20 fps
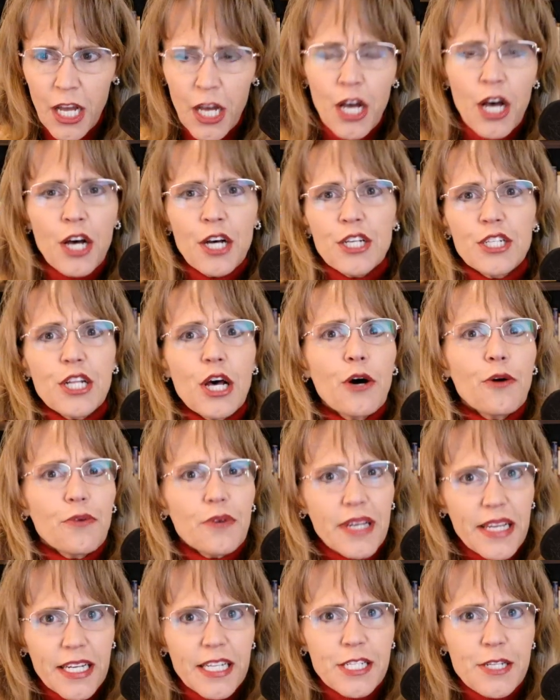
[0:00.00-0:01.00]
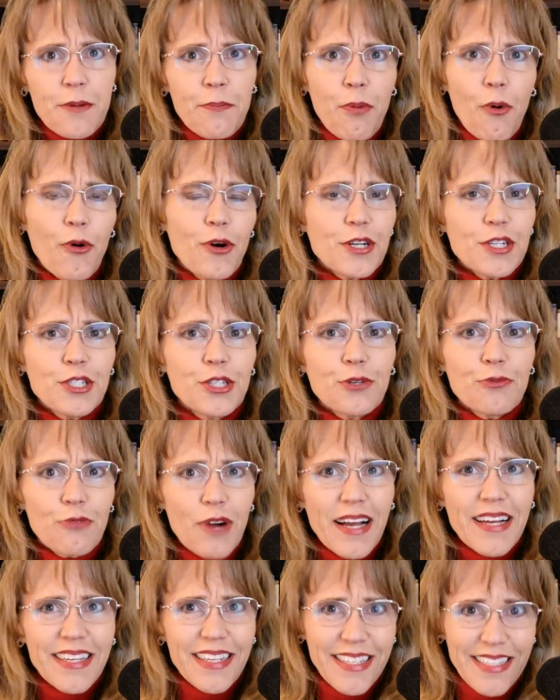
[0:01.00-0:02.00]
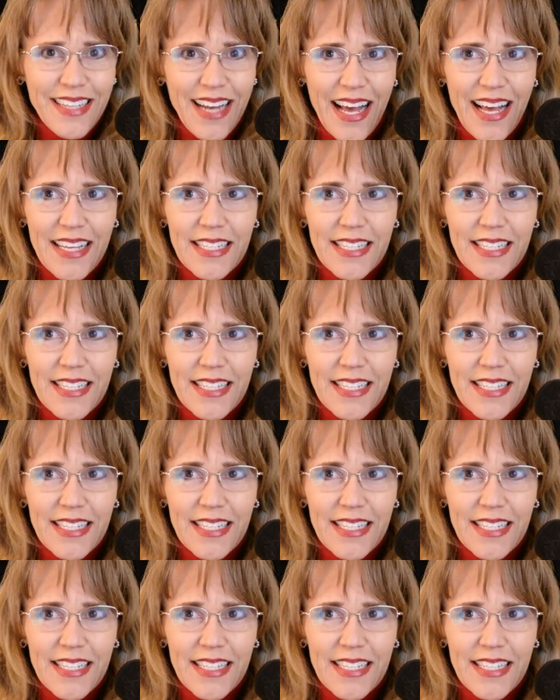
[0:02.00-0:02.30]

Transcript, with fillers: So it is important to recognize